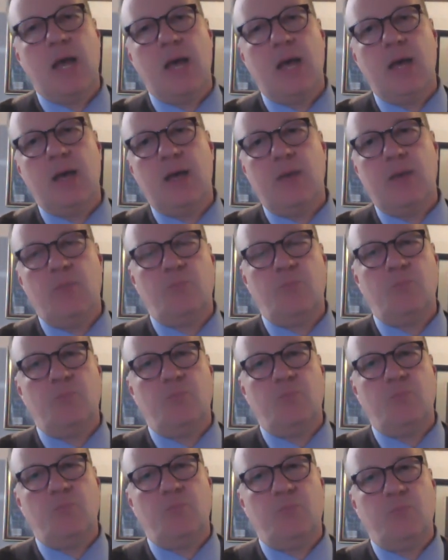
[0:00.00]
Uh,
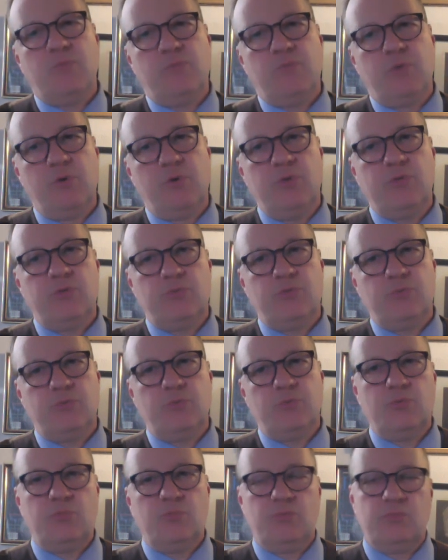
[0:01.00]
we've learned
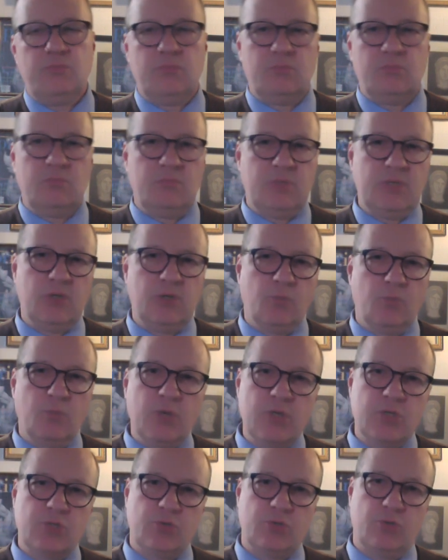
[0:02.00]
through legal
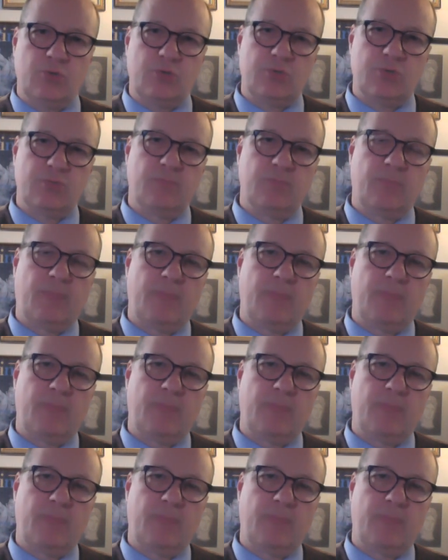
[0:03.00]
research